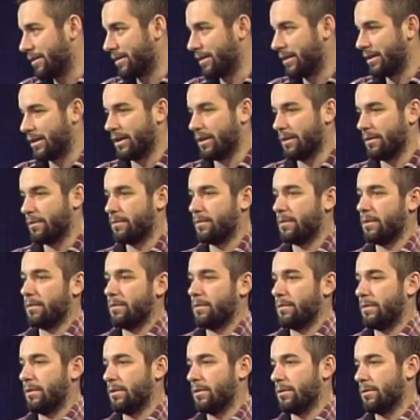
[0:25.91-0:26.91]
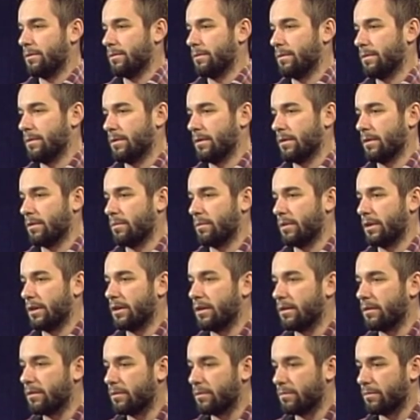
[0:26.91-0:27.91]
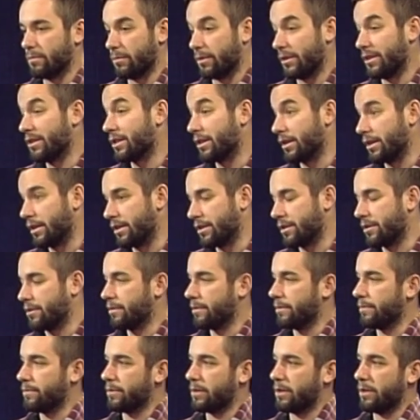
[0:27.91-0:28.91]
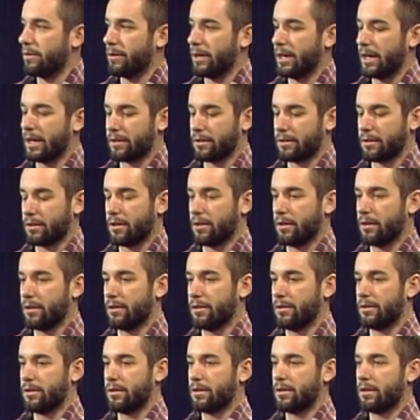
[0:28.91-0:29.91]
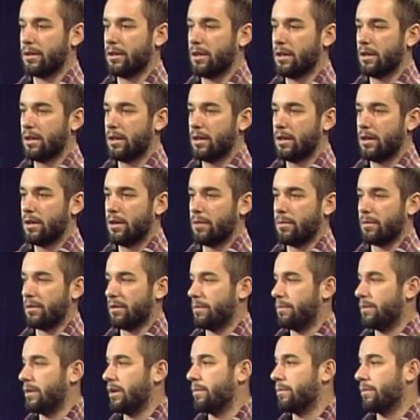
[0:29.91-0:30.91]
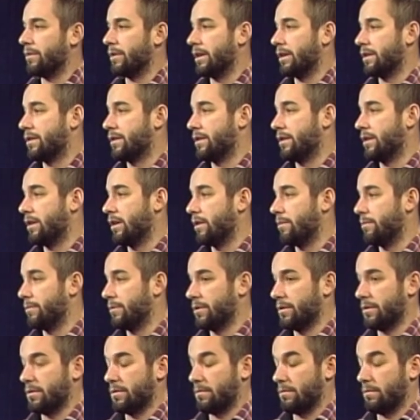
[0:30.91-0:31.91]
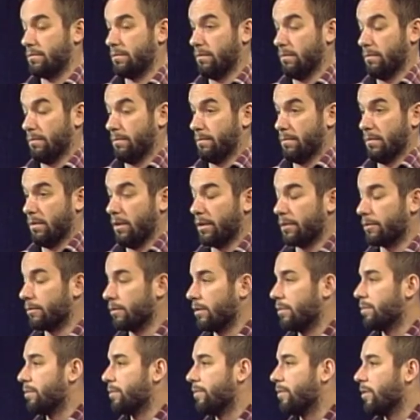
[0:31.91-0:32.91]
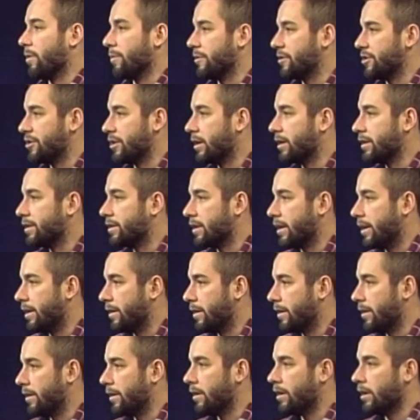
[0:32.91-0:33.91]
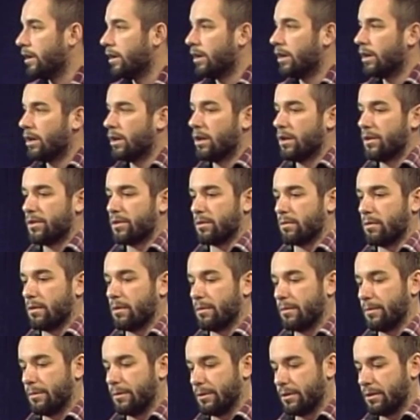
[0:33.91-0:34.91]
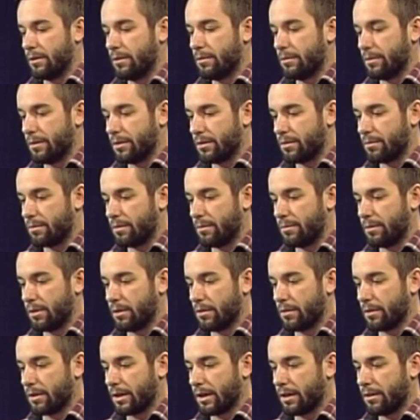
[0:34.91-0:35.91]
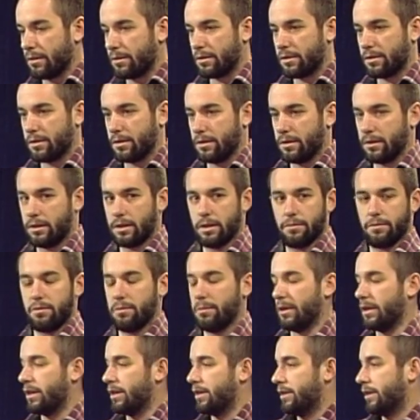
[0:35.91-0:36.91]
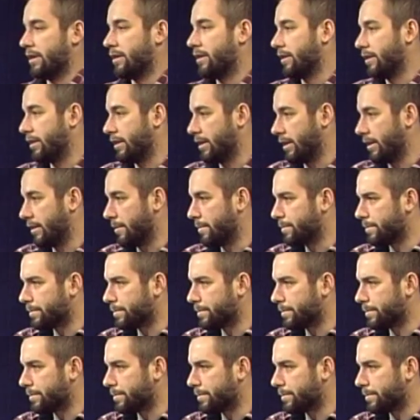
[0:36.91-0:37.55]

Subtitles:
And now, if you know a little bit of recent history for Iraq, the Kurds were the people that Saddam was literally performing genocide on. So what we would do is we'd be going out to give humanitarian aid.